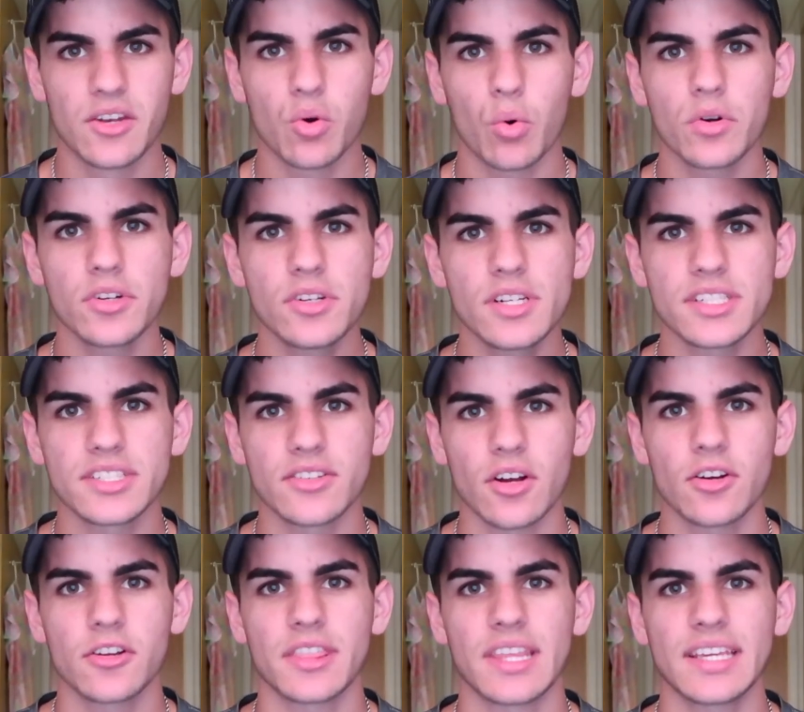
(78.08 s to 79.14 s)
In order to
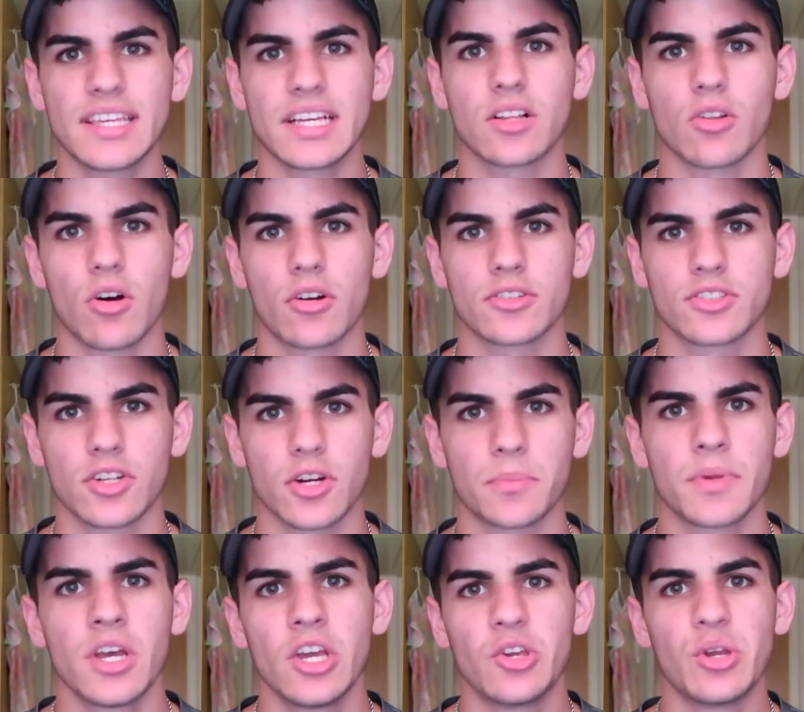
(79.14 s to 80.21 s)
start thinking long
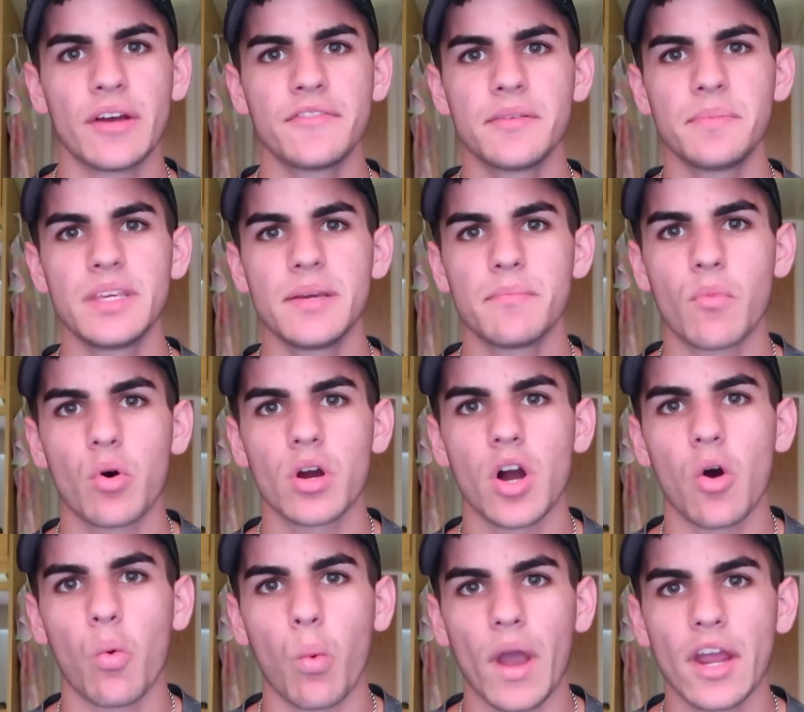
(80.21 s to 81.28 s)
term, you have to be more
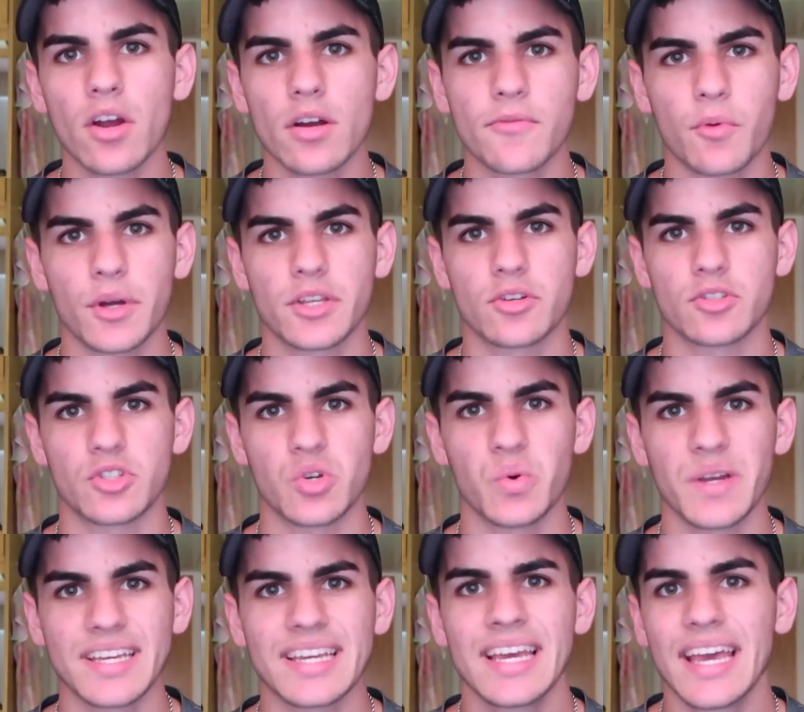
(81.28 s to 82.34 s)
aware of what you're
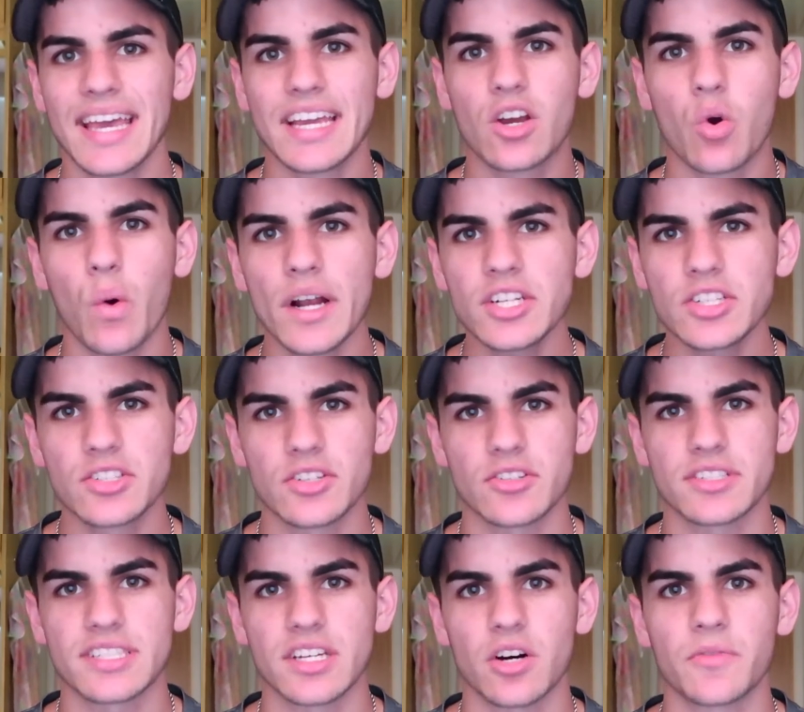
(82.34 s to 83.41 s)
doing and question
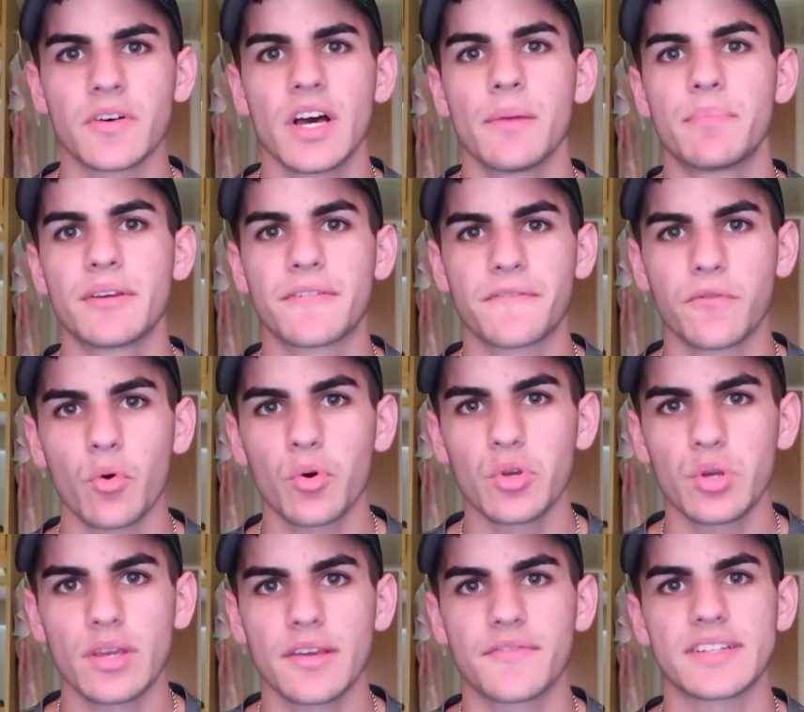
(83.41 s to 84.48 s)
yourself before
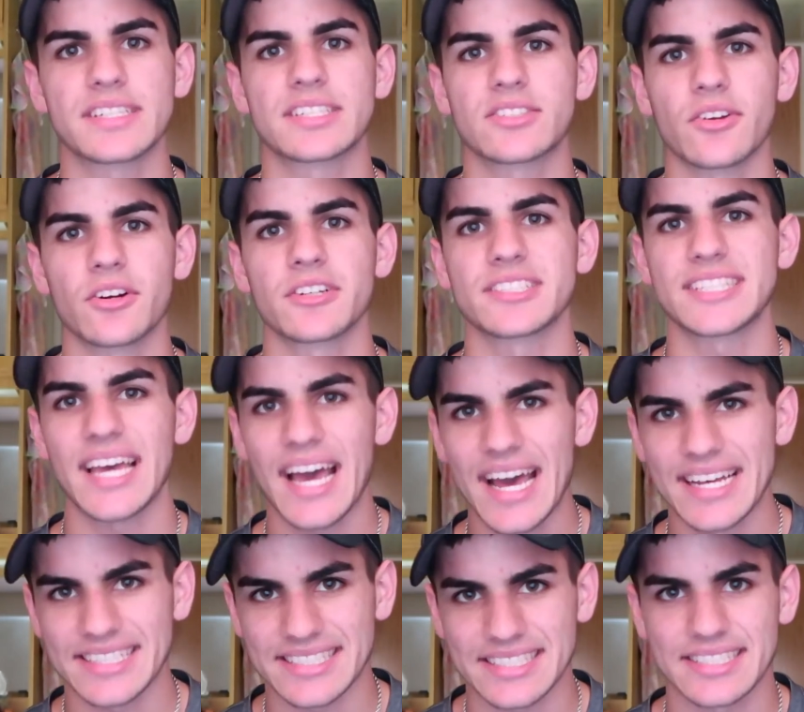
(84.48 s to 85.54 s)
you even start
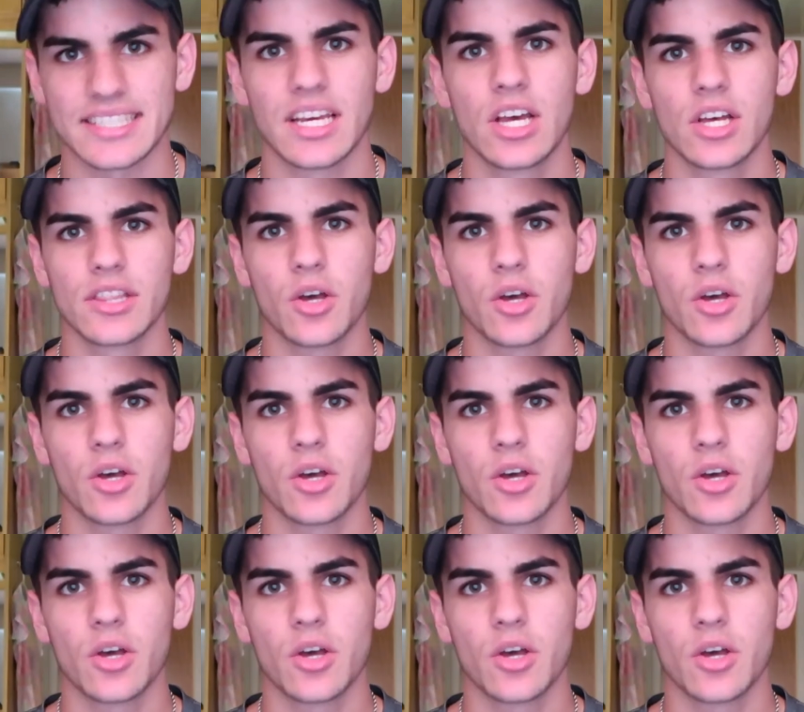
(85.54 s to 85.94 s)
tasks.